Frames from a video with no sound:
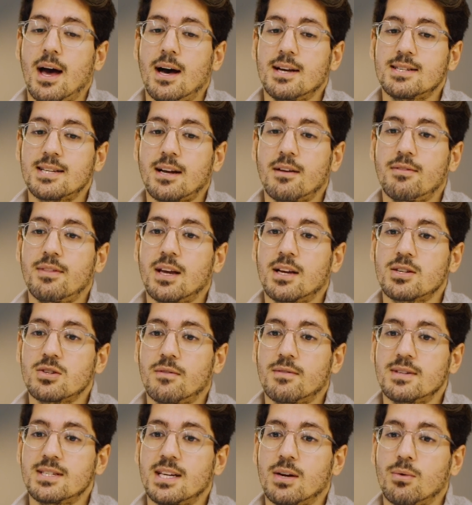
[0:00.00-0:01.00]
Second thing is
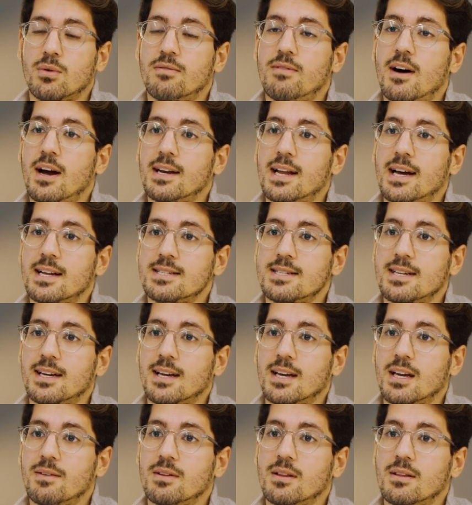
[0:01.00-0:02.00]
obviously with
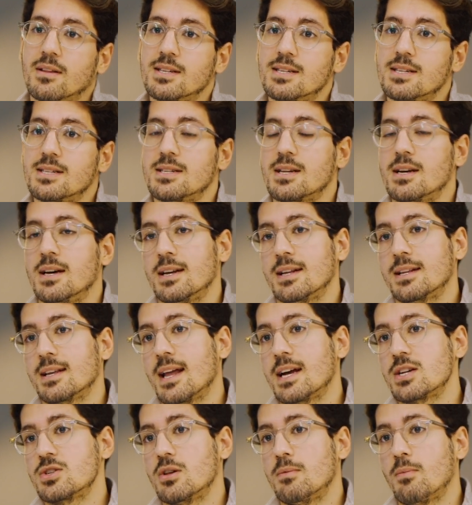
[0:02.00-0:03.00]
financing, given this is an
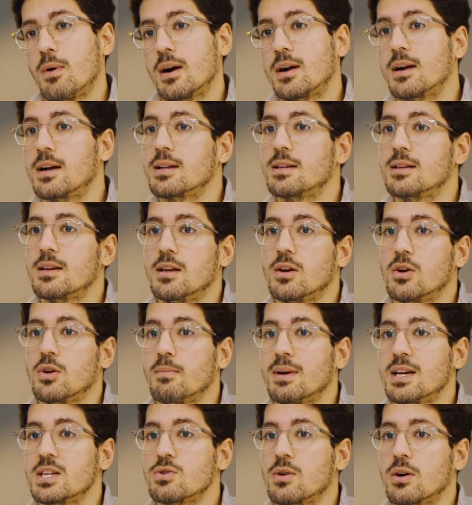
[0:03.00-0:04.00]
international market,
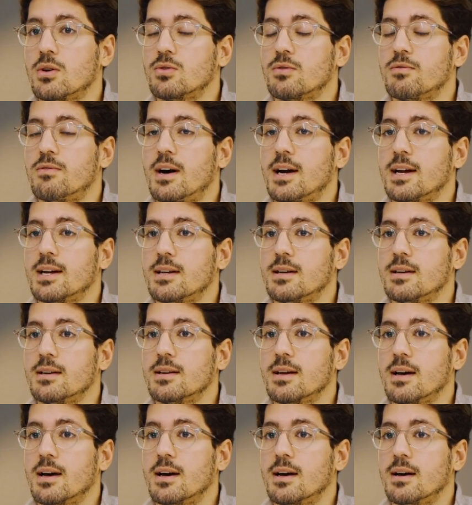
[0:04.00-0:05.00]
you may struggle to
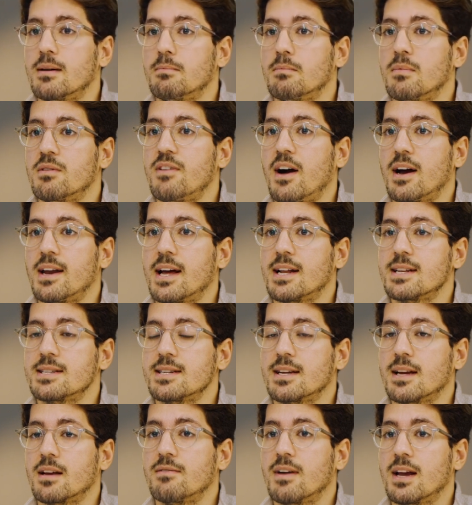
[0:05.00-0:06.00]
find
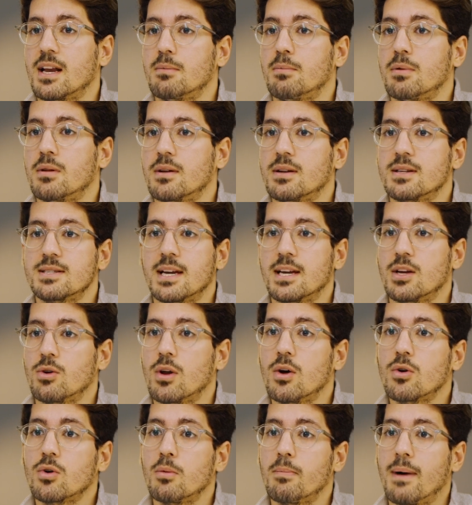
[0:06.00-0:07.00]
financing available in, say,
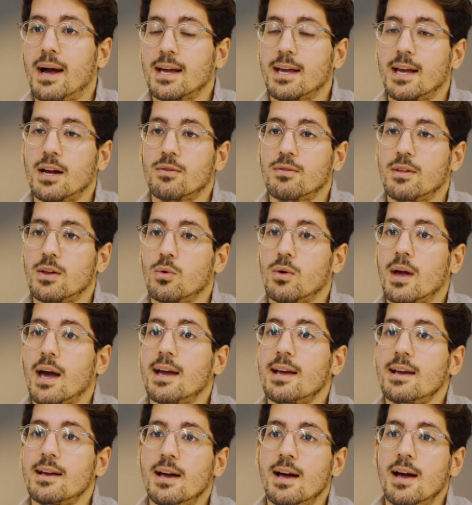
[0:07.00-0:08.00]
your local bank here in the
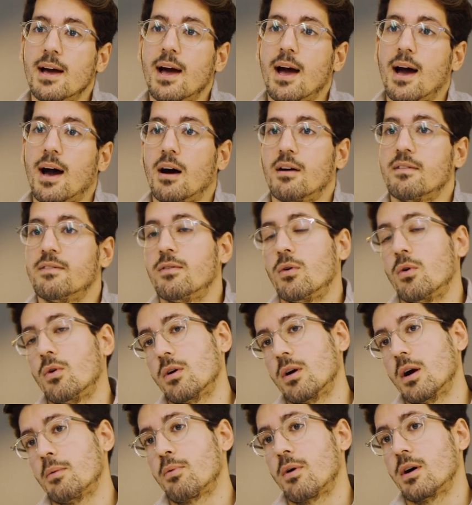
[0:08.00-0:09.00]
UK
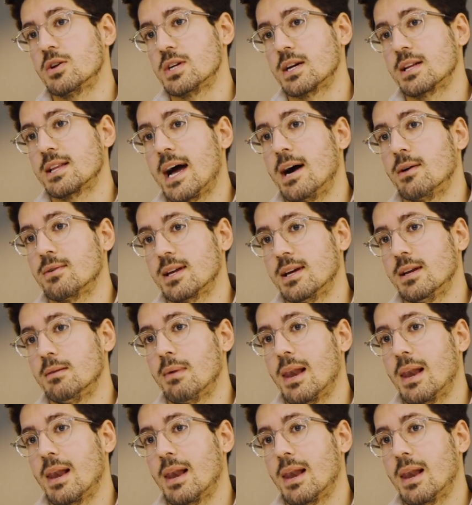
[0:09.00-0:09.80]
for a project out in